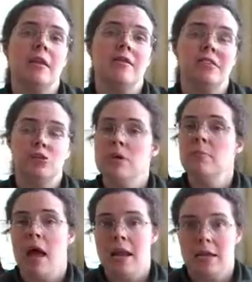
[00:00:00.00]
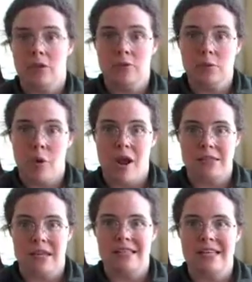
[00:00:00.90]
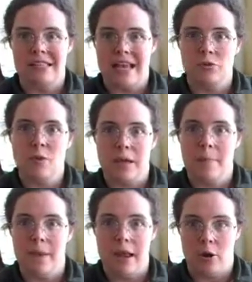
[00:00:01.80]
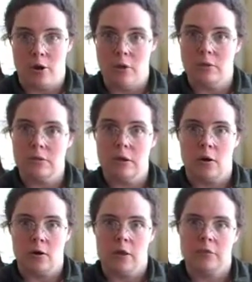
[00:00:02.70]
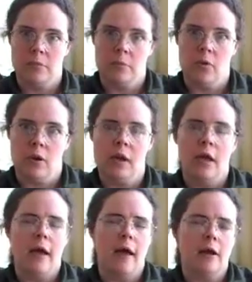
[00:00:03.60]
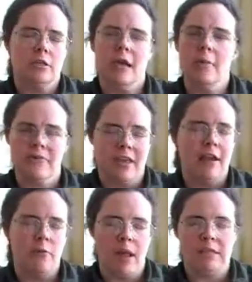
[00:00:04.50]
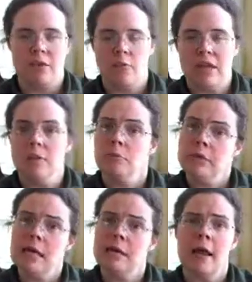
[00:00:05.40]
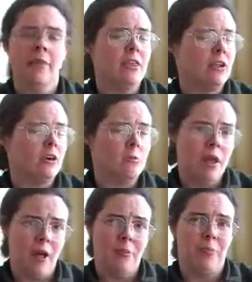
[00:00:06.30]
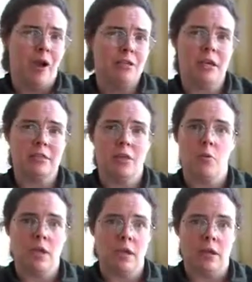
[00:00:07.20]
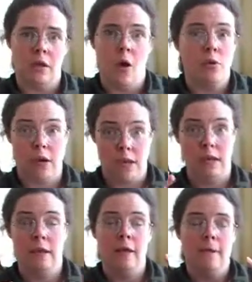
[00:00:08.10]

streamlining those processes as we compare notes across the board are some of the ways that we can predict. I think there are going to be other projects that we can only